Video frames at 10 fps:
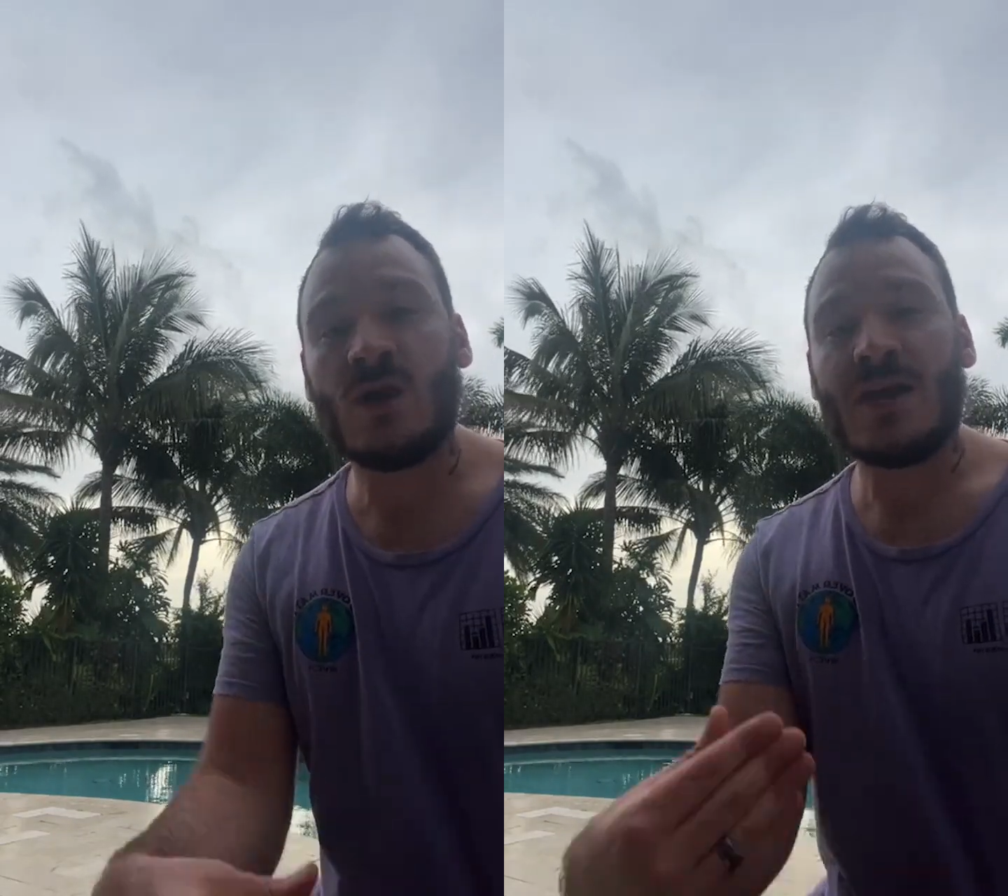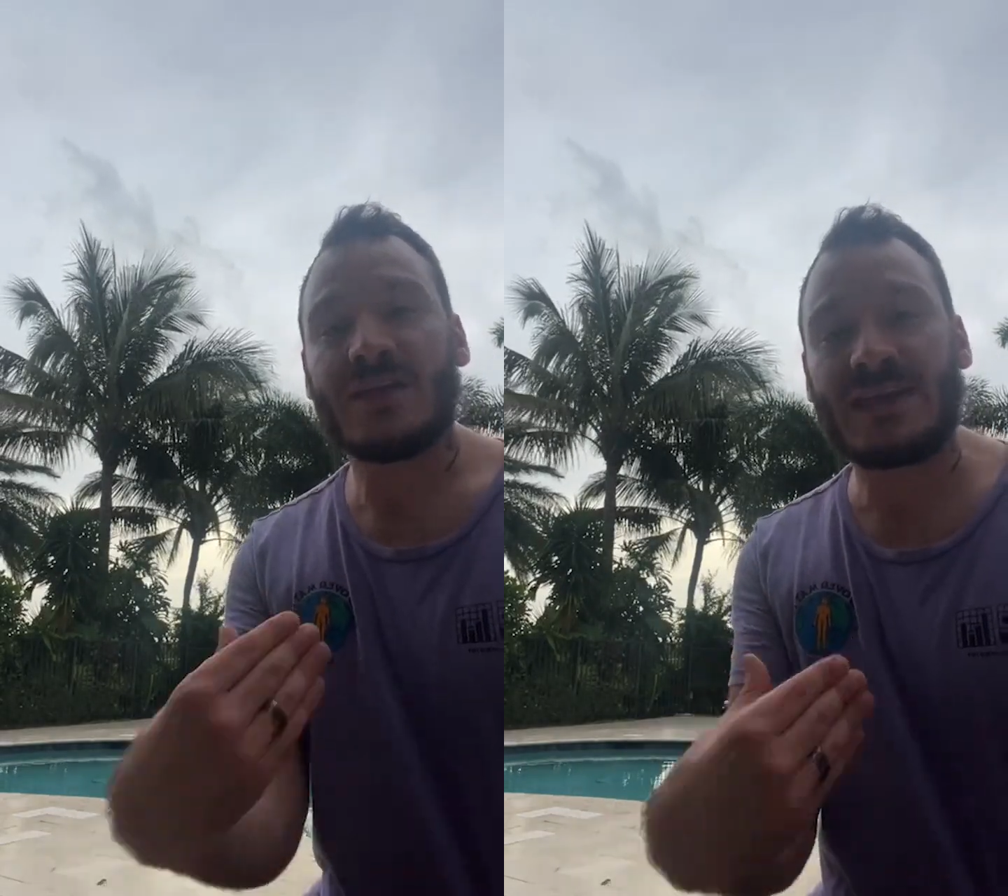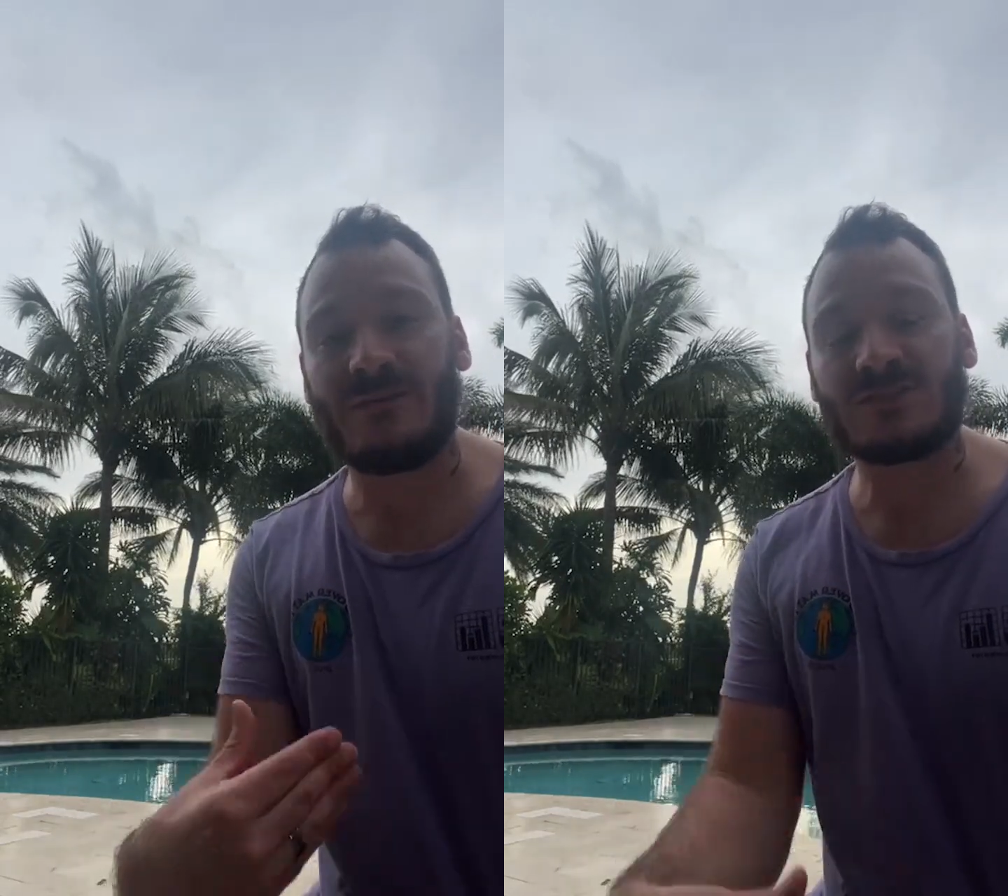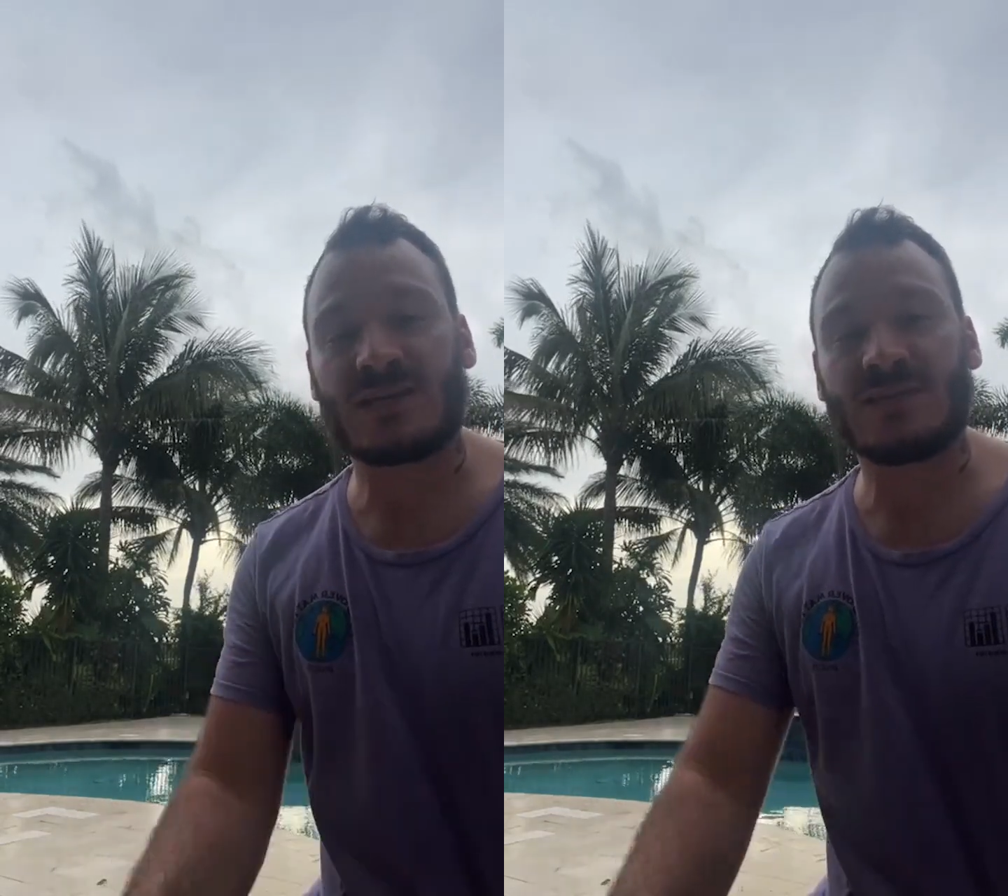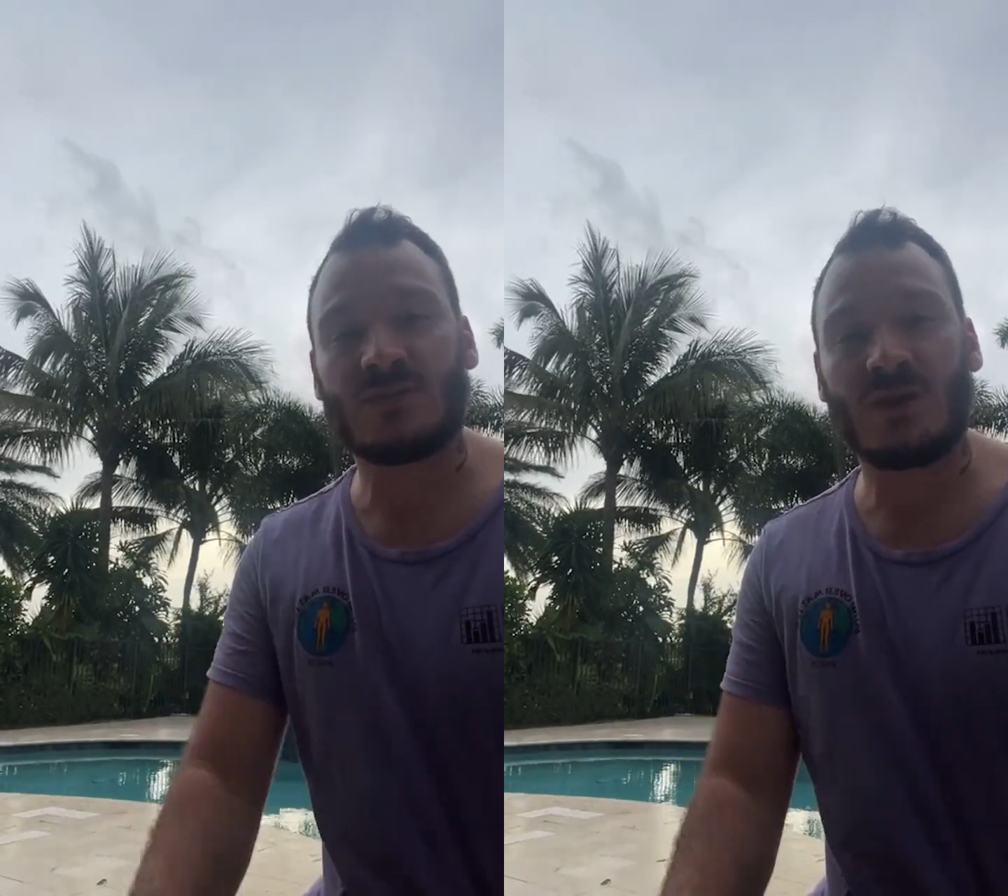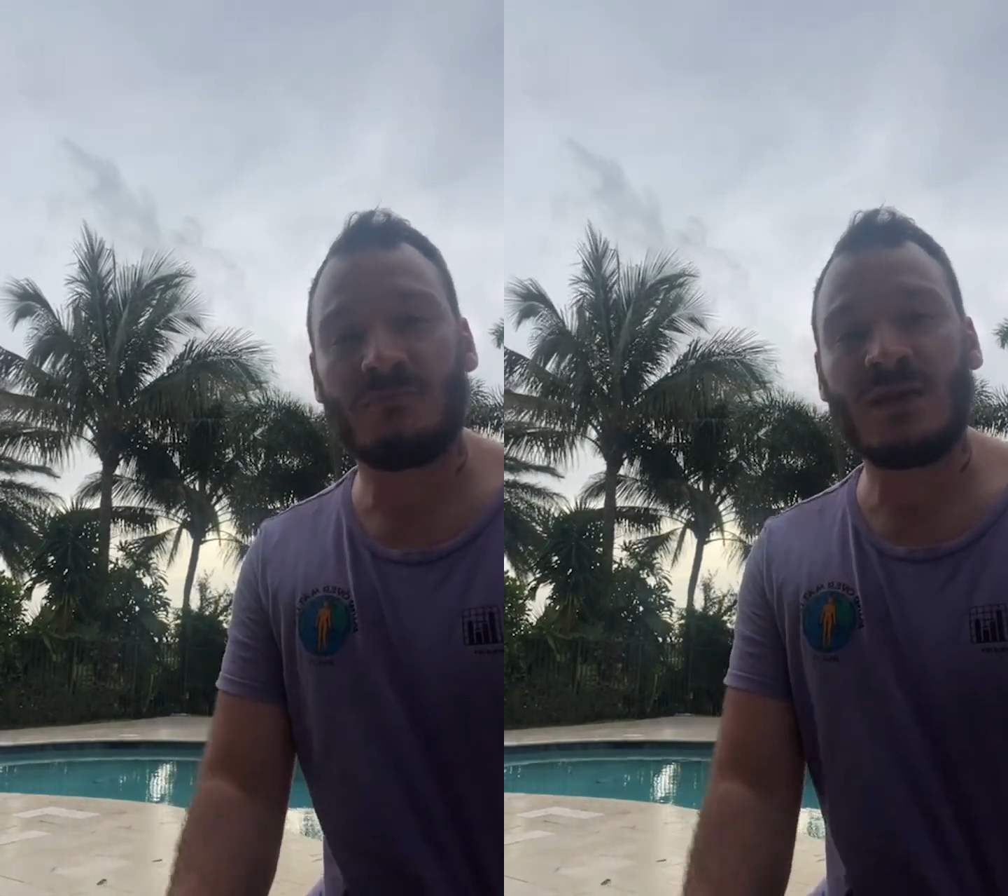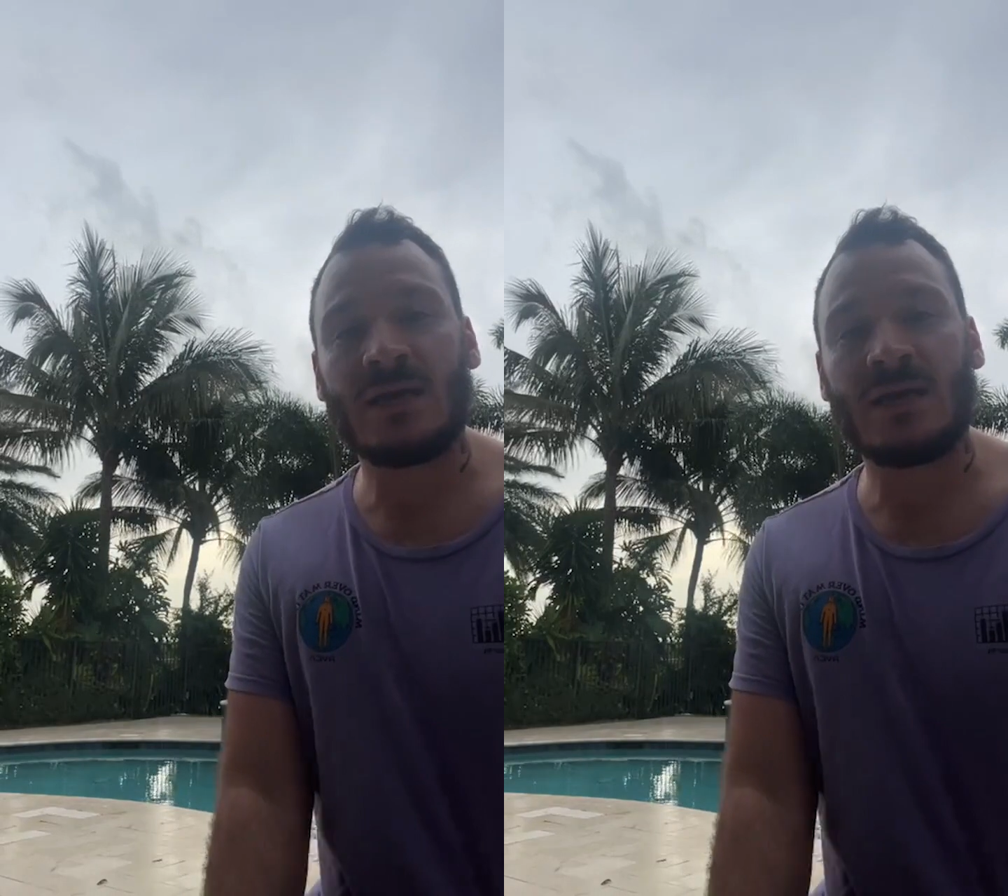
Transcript: and the devil tries to do to